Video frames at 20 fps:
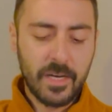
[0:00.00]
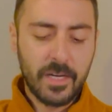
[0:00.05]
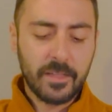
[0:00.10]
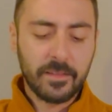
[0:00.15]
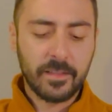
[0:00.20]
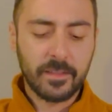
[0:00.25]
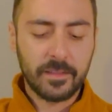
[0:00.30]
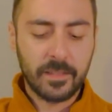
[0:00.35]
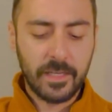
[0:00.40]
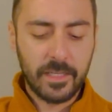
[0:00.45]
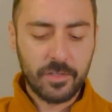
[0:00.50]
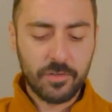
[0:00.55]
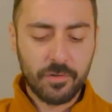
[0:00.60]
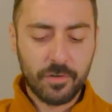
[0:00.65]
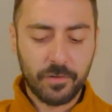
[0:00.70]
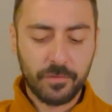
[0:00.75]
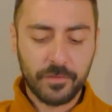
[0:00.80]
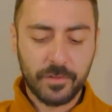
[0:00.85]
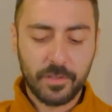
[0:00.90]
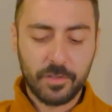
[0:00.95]
The nature
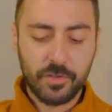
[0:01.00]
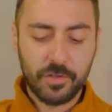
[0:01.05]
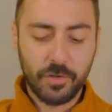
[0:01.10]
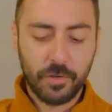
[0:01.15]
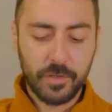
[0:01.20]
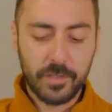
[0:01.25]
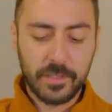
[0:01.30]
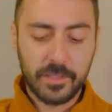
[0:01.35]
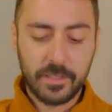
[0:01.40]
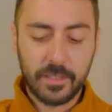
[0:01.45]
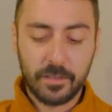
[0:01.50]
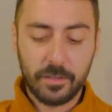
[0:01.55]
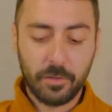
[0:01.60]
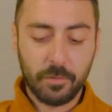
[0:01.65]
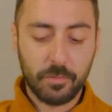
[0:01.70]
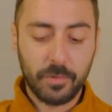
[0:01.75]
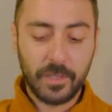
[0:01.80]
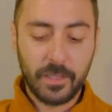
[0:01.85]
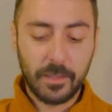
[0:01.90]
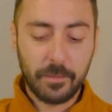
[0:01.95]
of the choice did not
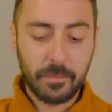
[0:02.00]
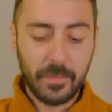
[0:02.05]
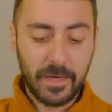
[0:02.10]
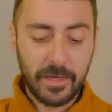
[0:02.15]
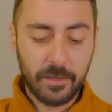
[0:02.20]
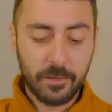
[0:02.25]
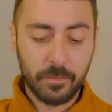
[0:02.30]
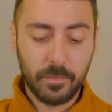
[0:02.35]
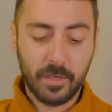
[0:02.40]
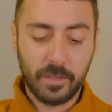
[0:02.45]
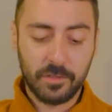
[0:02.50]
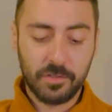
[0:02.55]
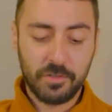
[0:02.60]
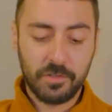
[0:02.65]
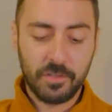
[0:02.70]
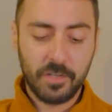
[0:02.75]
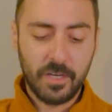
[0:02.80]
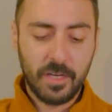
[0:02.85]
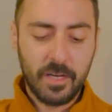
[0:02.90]
really matter much.